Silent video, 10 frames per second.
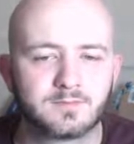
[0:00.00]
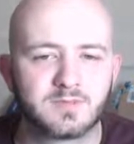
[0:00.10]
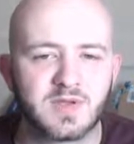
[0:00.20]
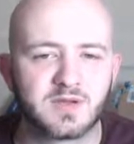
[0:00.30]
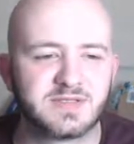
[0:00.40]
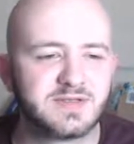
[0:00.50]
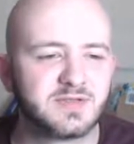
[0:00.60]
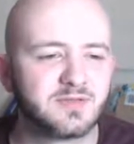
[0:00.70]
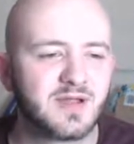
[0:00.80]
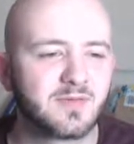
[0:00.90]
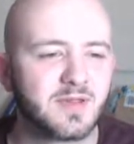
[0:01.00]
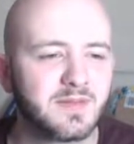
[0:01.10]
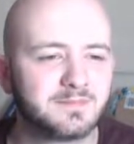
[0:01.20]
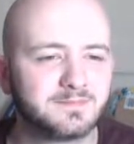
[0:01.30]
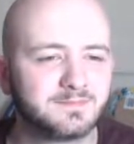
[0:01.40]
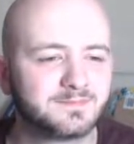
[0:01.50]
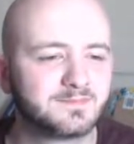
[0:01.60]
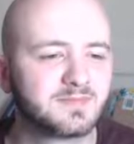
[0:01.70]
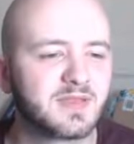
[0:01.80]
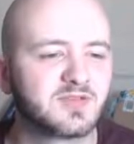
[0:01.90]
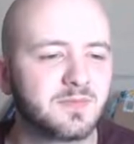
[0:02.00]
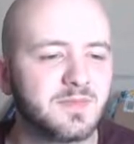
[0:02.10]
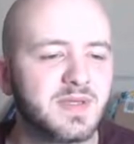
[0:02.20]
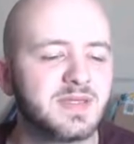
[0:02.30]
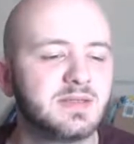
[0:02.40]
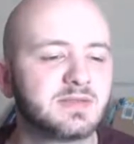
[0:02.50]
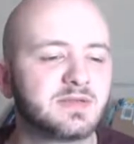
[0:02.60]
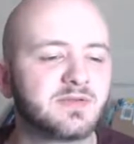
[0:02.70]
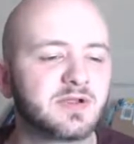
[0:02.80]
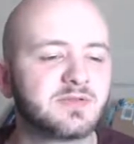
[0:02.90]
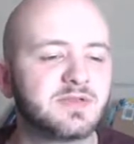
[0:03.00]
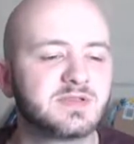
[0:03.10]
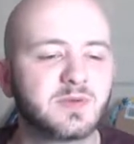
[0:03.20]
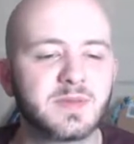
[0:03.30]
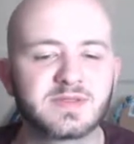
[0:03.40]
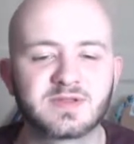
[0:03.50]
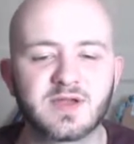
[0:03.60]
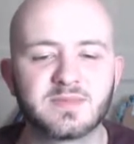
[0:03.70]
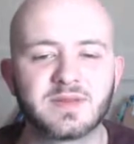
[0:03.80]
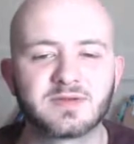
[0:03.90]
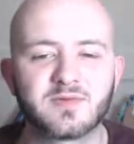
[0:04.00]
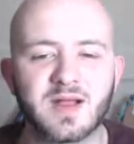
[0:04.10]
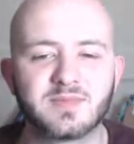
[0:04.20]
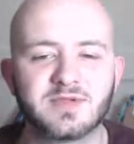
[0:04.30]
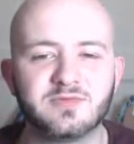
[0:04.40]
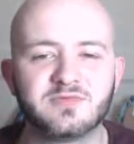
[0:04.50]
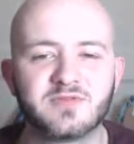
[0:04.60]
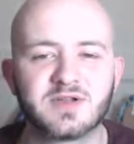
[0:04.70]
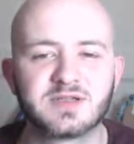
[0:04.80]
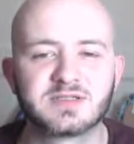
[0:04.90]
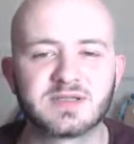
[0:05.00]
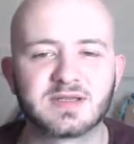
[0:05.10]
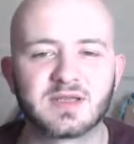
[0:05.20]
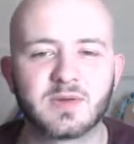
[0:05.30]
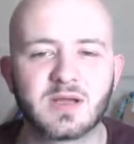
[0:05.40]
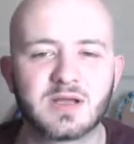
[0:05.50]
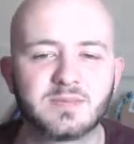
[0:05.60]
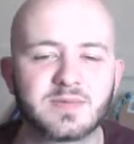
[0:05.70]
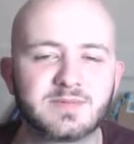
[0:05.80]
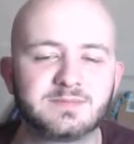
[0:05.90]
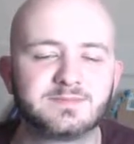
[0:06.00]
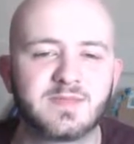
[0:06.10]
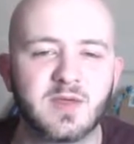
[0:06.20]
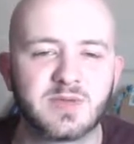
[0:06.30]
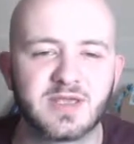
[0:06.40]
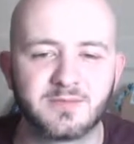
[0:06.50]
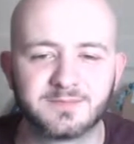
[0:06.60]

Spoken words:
Oh, I didn't do that right then. That's on me. So if I go to this one this time and then grab you first and go up. There we go.